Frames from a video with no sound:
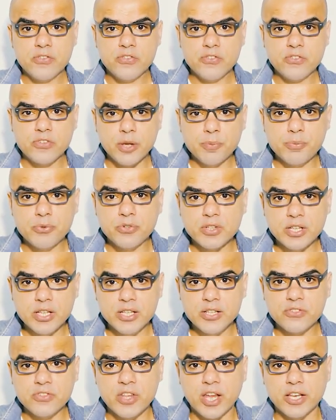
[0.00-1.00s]

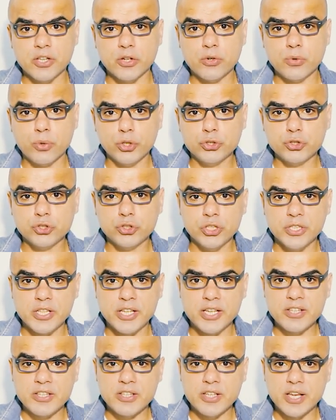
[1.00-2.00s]
sub-skills that the
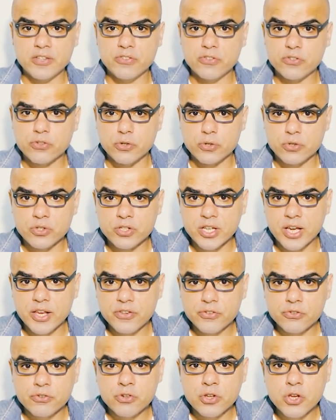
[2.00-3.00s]
question intends to
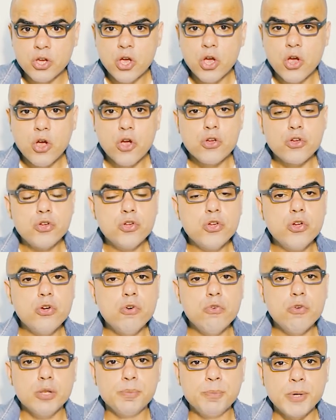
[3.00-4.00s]
test,
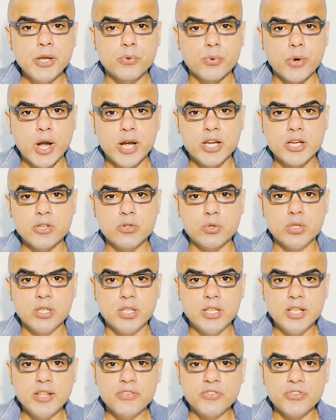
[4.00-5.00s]
you will be ready
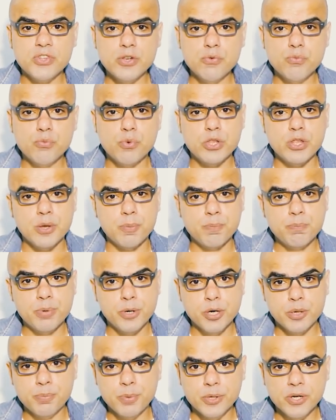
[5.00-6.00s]
to listen with the
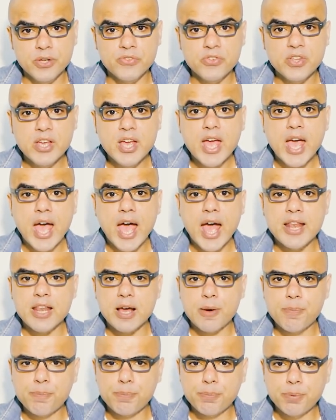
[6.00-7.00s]
purpose
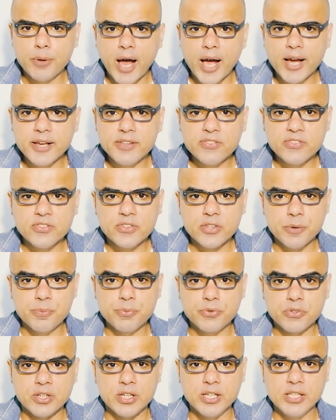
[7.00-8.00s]
and apply
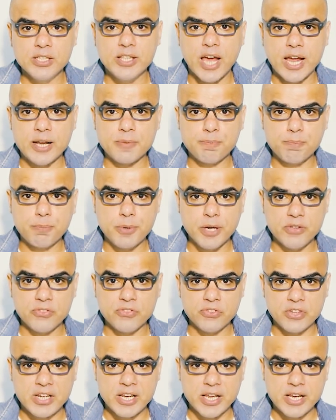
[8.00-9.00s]
sub-skill that
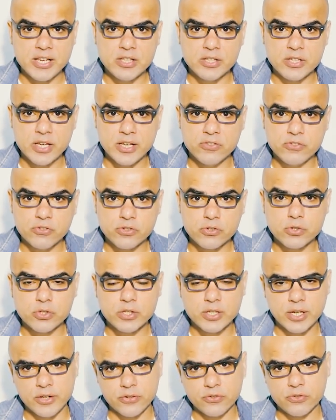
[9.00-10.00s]
Pearson intends
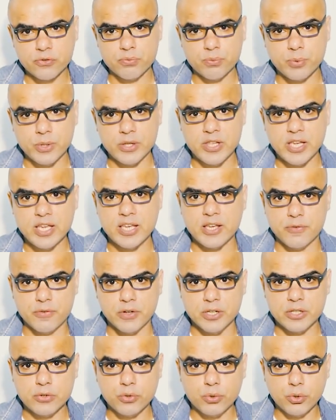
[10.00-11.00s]
to test with the
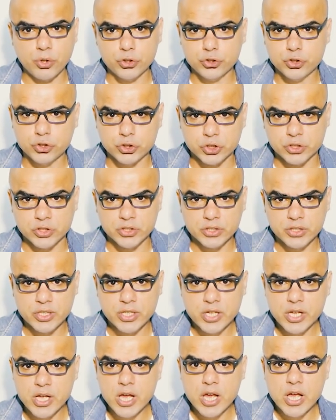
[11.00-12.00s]
given question.
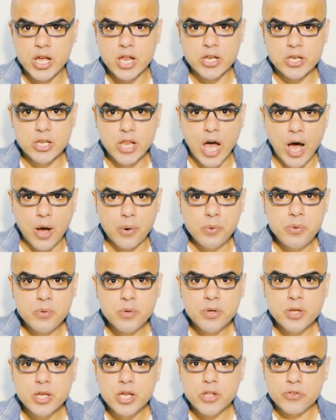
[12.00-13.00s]

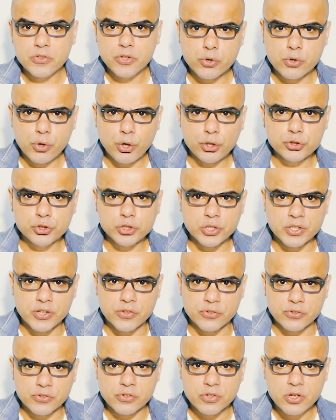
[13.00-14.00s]
Now, the
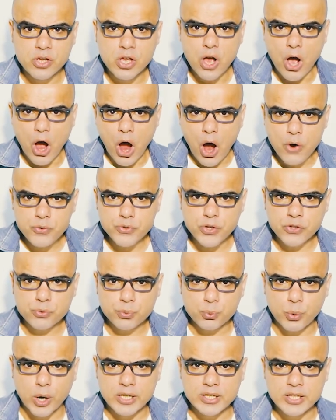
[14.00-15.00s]
question is, how
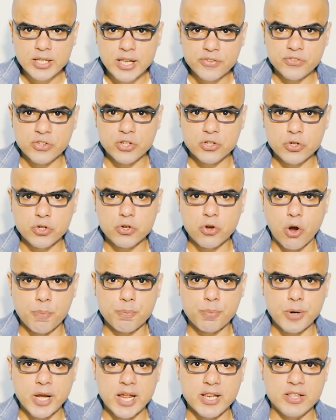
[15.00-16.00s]
does one listen to
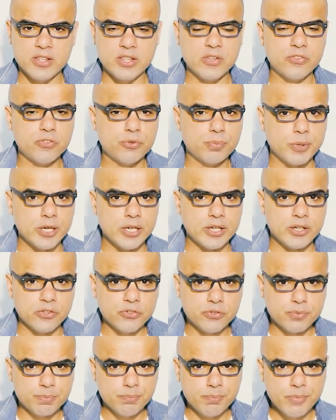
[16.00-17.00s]
comprehend the
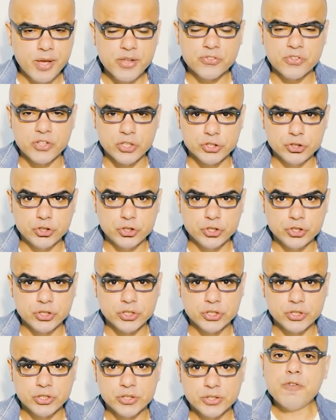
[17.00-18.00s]
speaker's
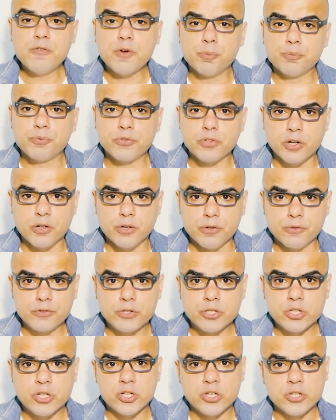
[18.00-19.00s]
message? We've
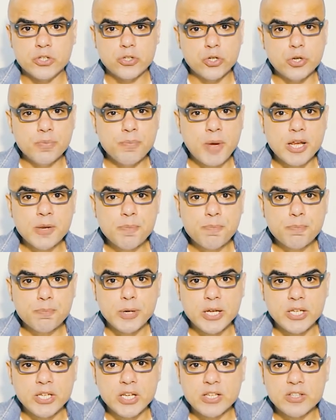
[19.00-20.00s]
observed too many
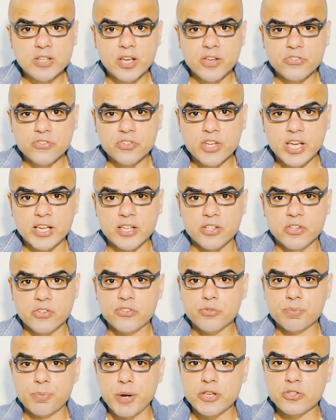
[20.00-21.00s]
PT test
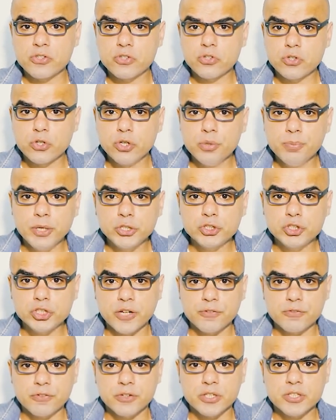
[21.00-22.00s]
takers spend too
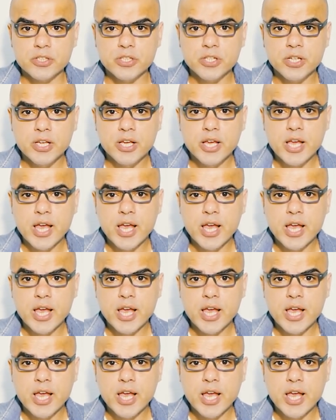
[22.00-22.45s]
much effort